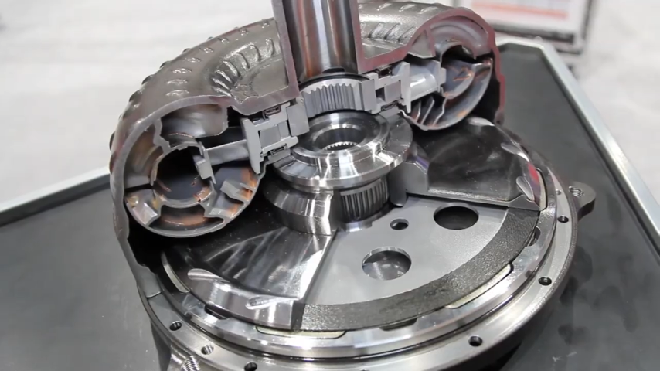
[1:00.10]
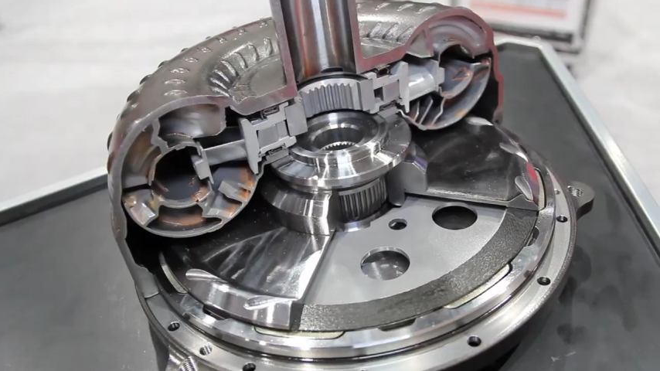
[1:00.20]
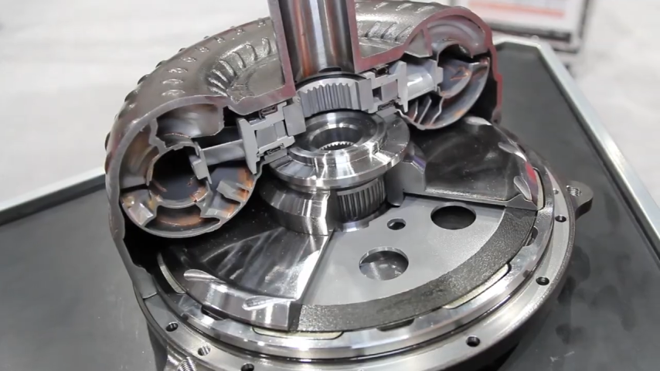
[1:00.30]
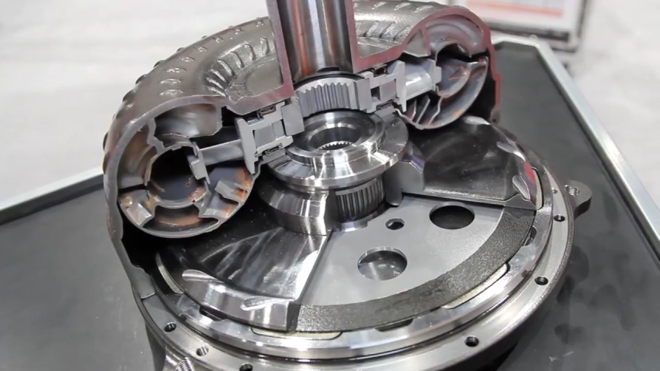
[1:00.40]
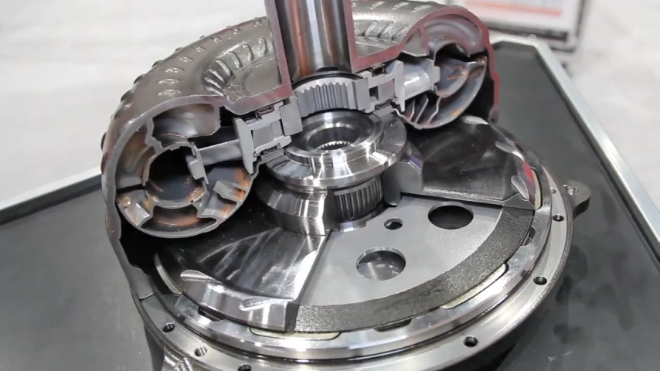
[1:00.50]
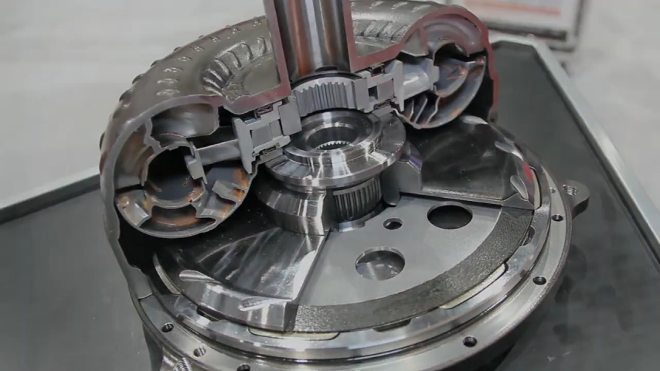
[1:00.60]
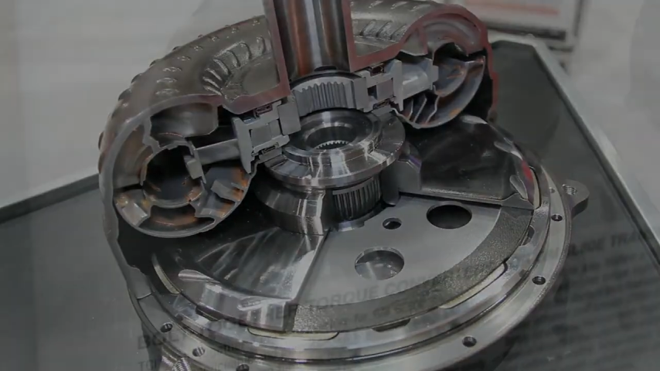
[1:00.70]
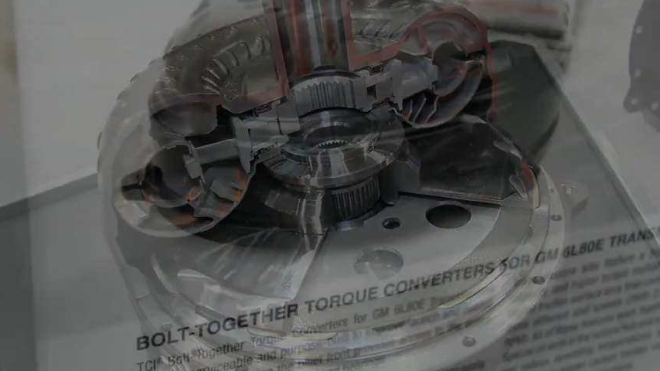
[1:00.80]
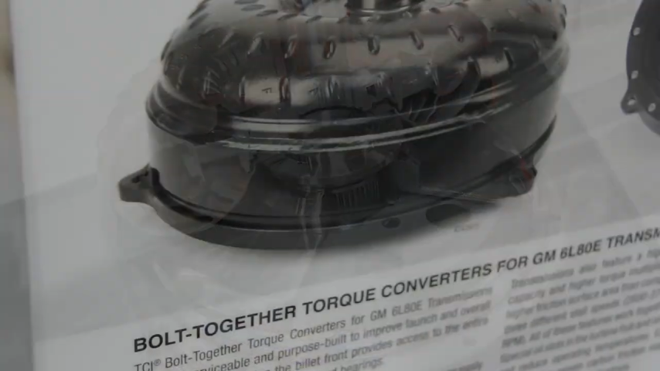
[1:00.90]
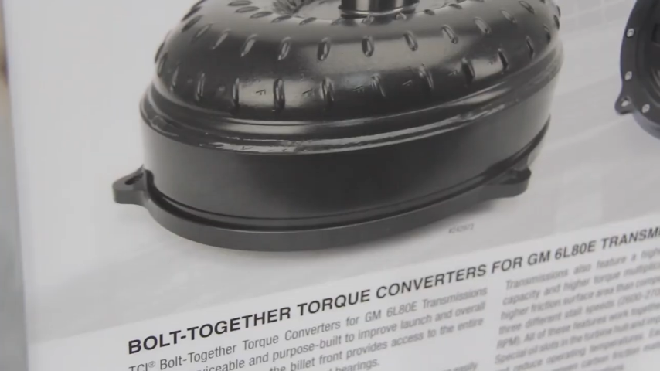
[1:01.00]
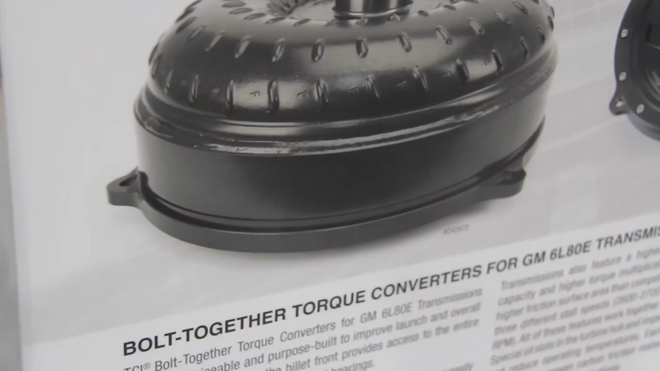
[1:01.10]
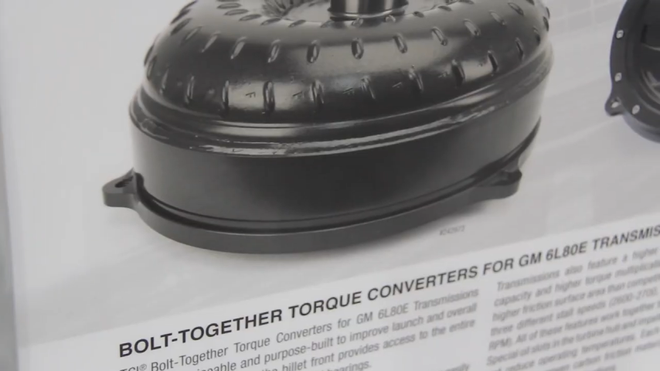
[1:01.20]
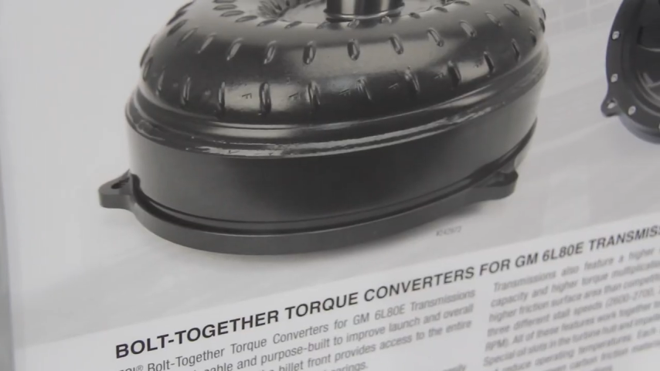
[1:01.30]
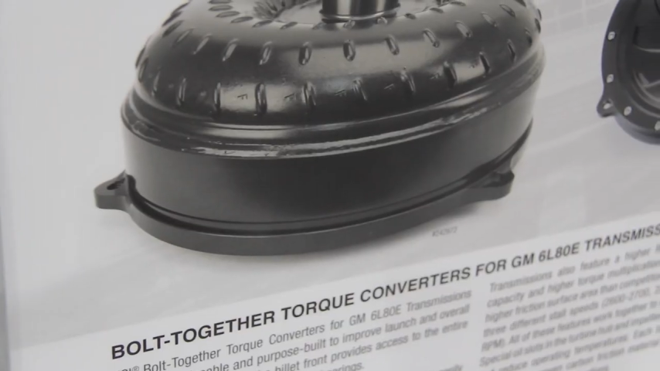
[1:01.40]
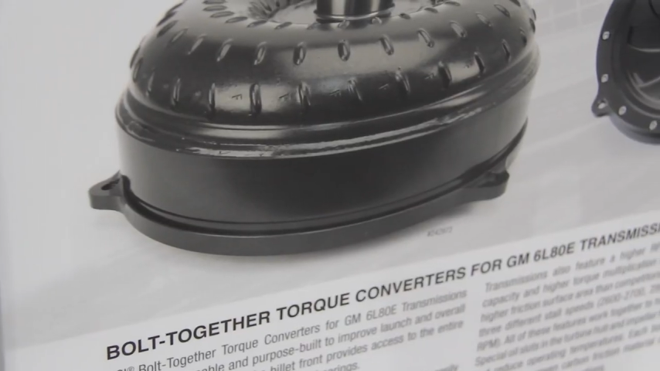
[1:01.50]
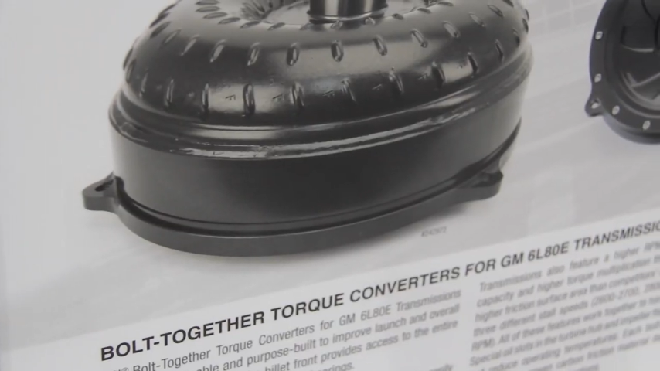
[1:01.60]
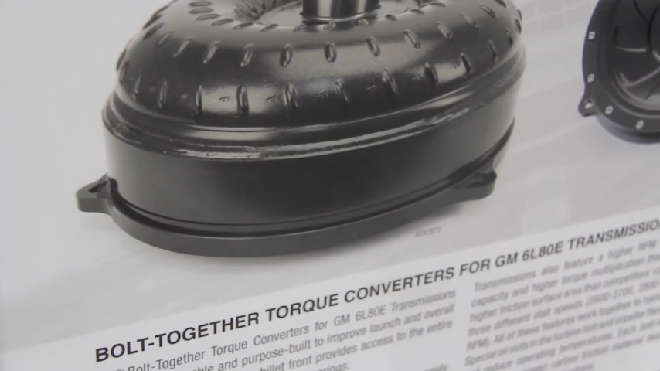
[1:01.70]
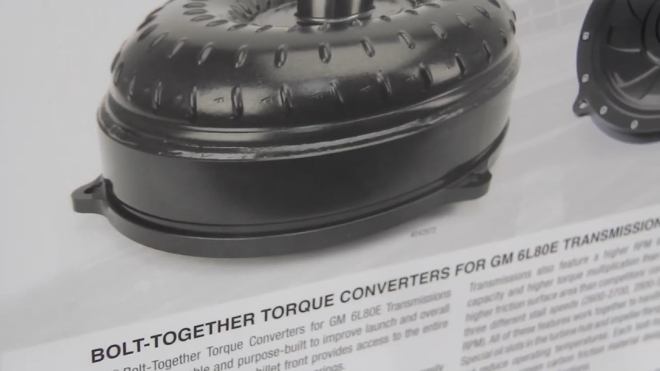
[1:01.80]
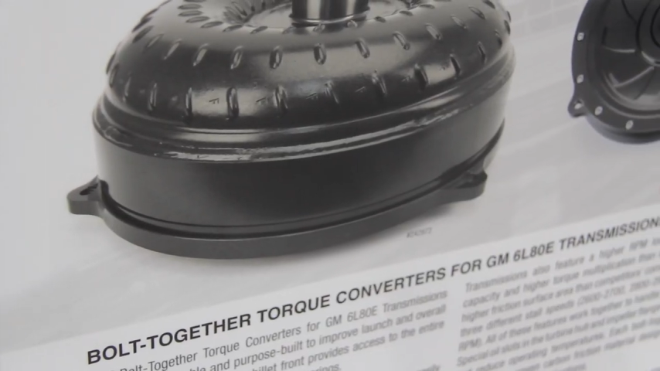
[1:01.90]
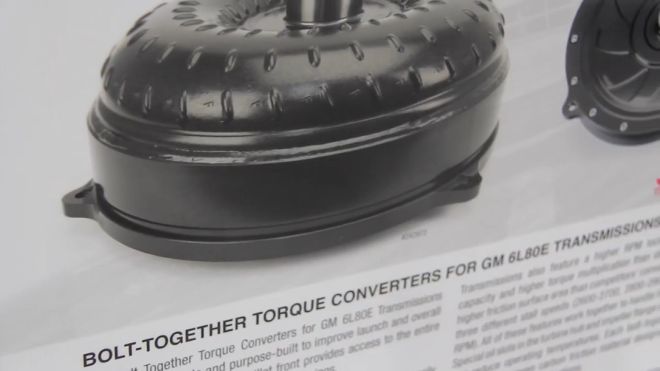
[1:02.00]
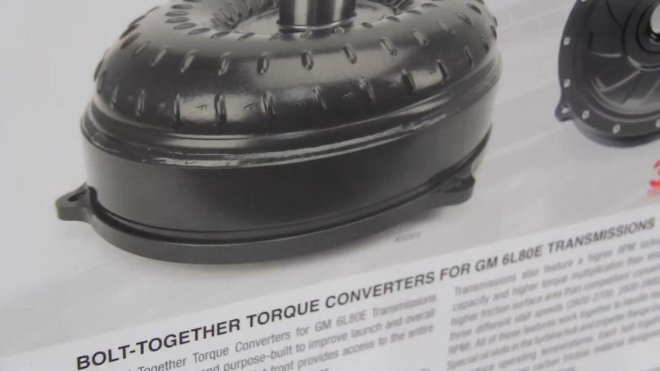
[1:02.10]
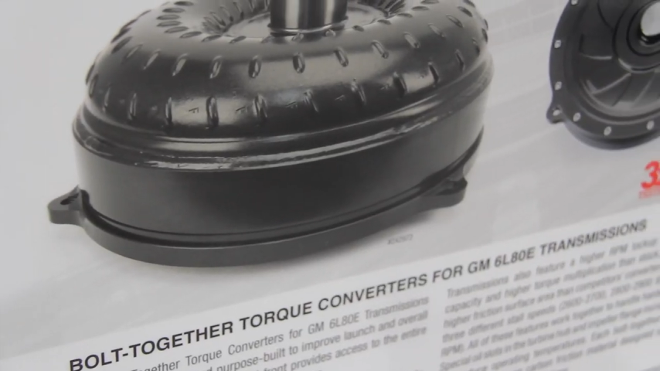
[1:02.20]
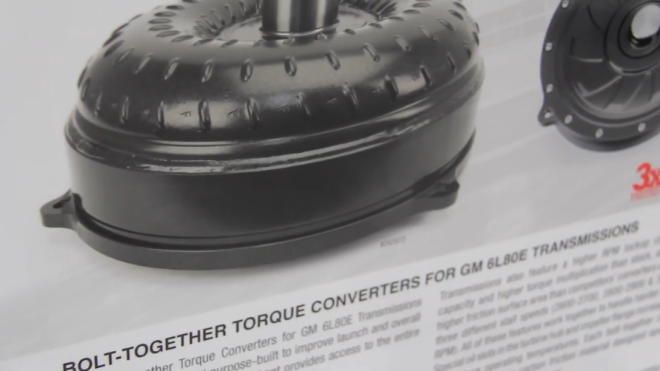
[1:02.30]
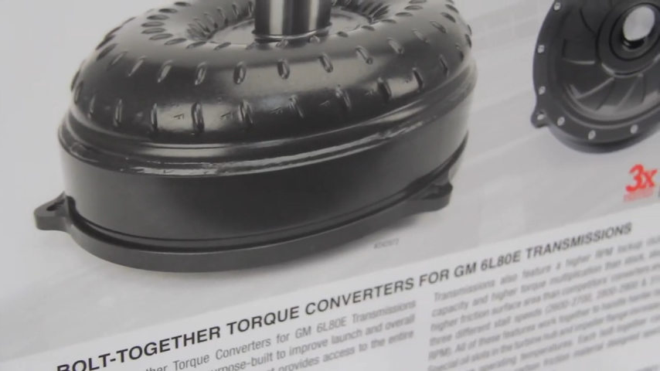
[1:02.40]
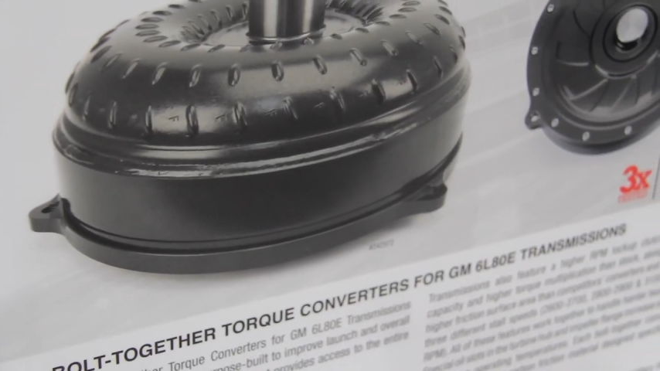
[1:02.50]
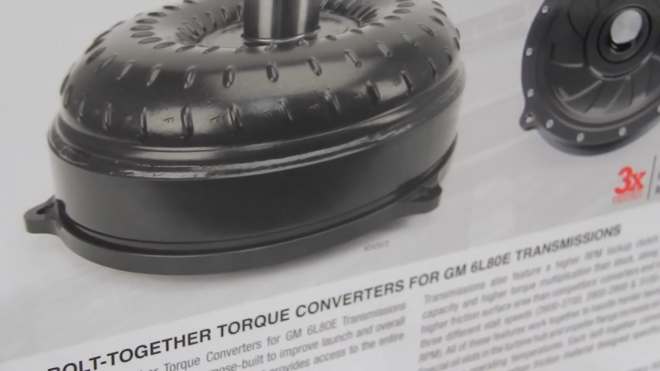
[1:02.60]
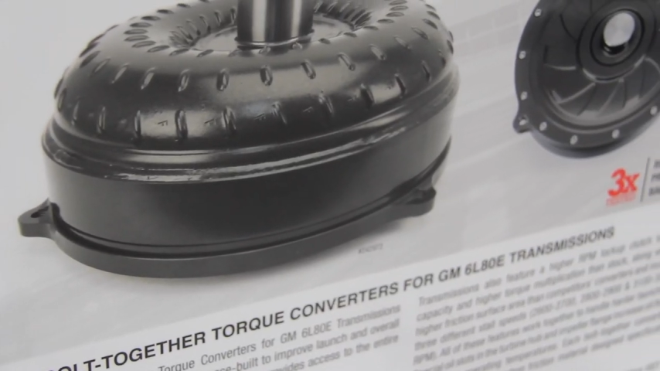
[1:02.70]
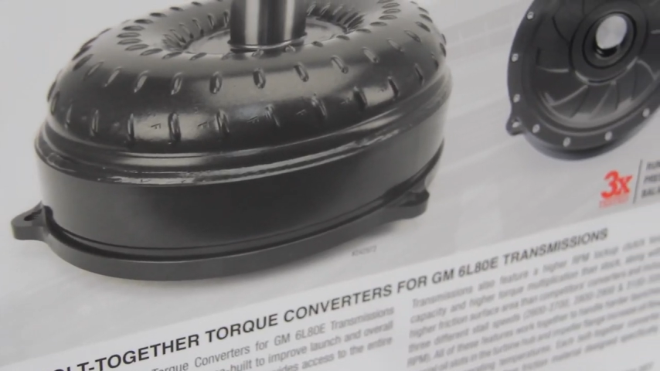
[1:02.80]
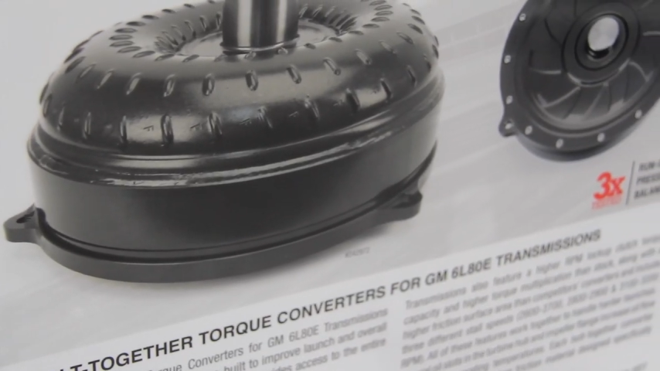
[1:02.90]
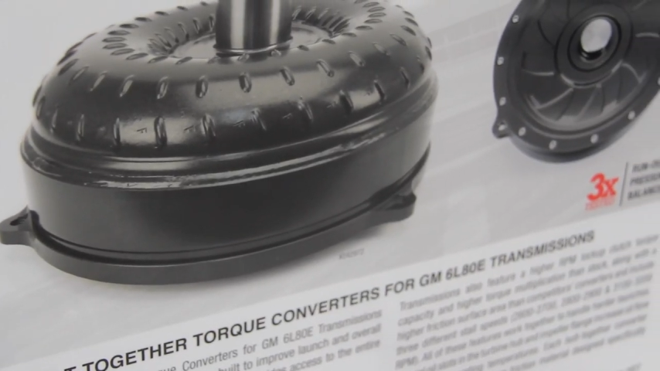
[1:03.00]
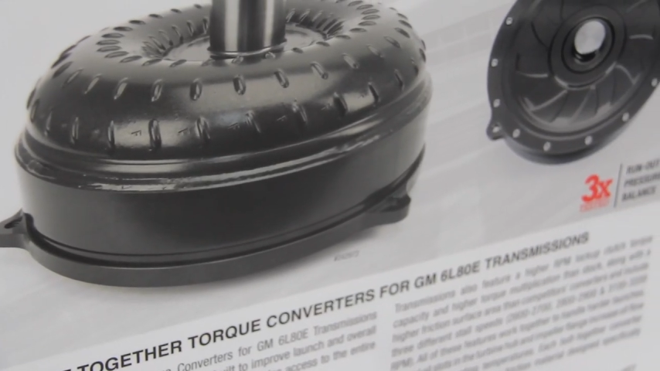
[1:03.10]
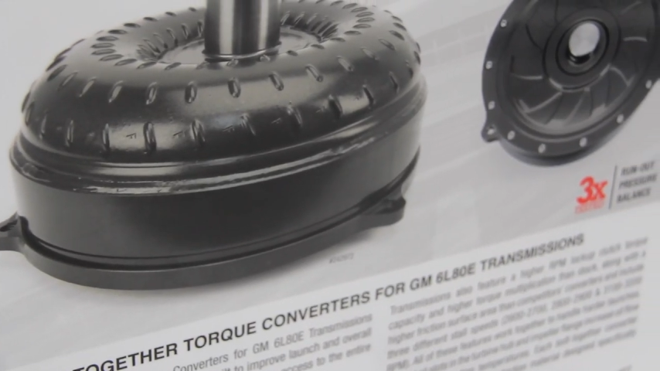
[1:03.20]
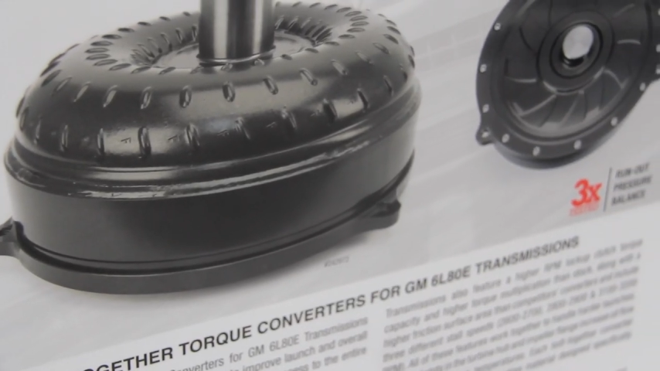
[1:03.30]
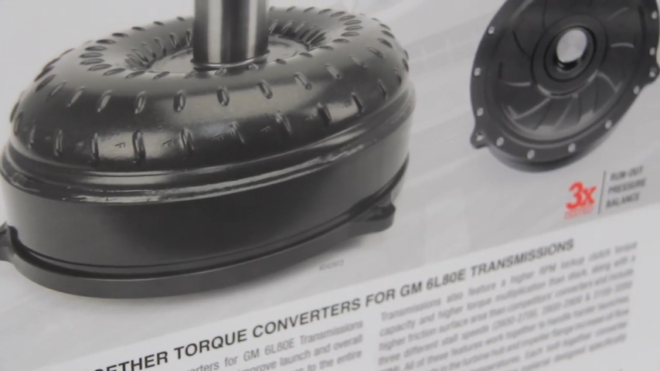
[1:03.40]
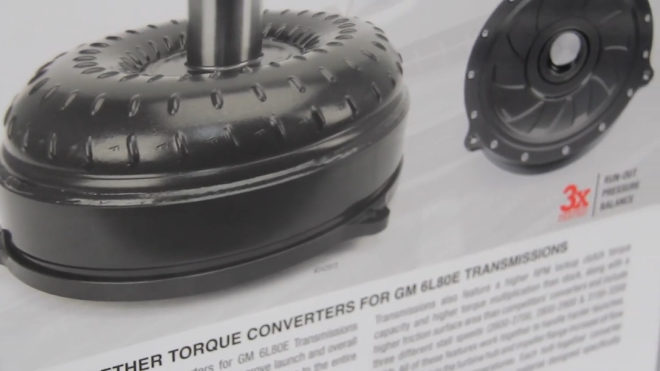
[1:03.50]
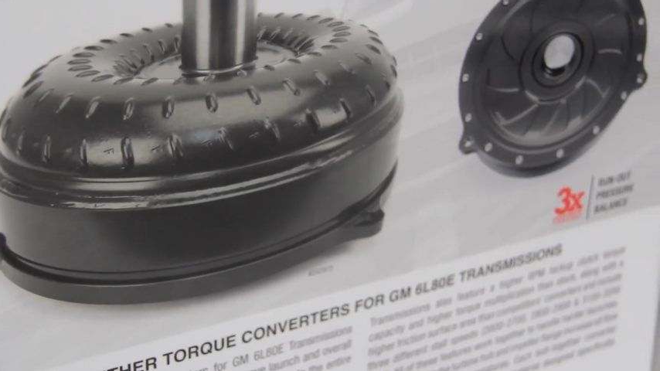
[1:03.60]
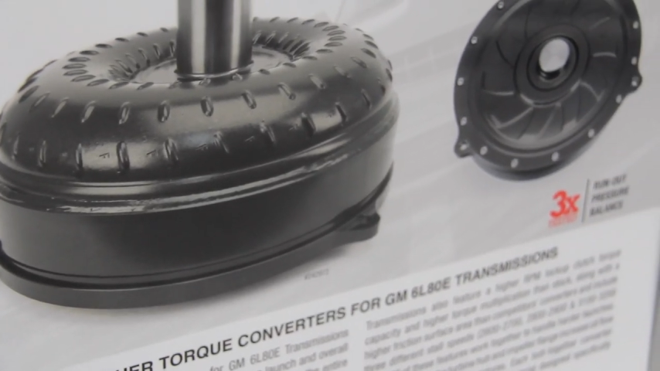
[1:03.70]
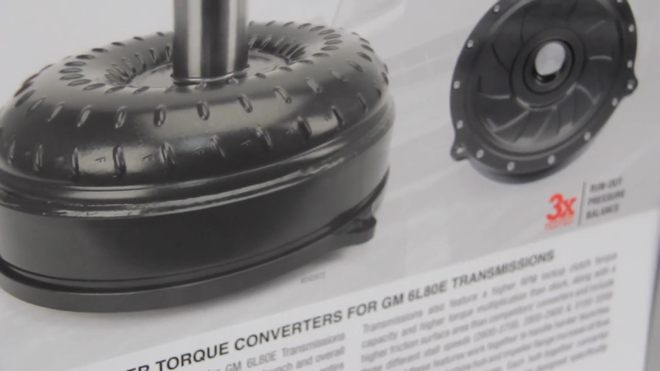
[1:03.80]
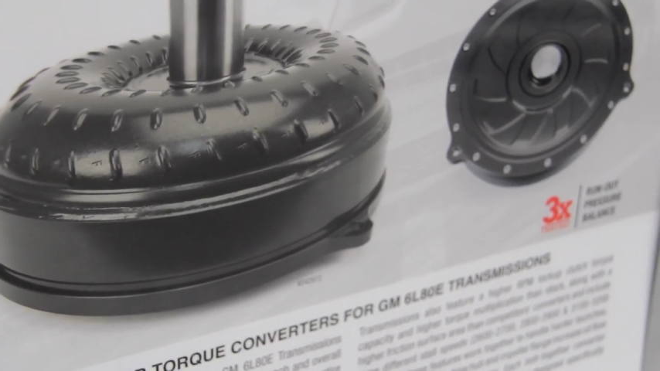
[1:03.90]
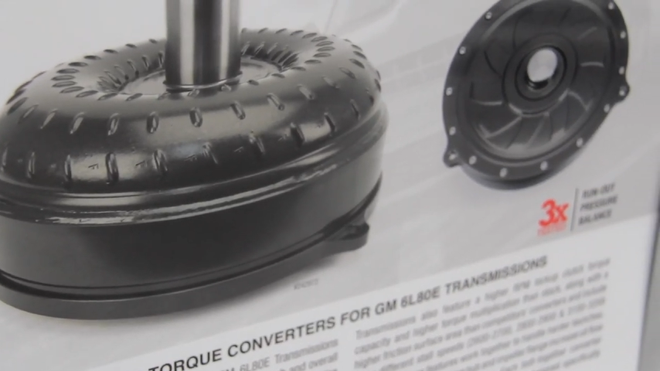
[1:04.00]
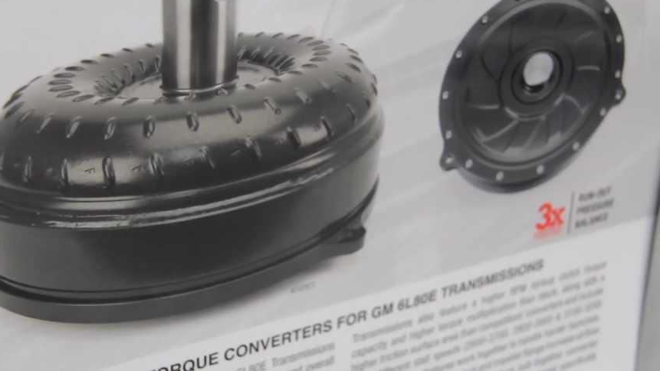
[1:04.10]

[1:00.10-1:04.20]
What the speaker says: (no speaker visible)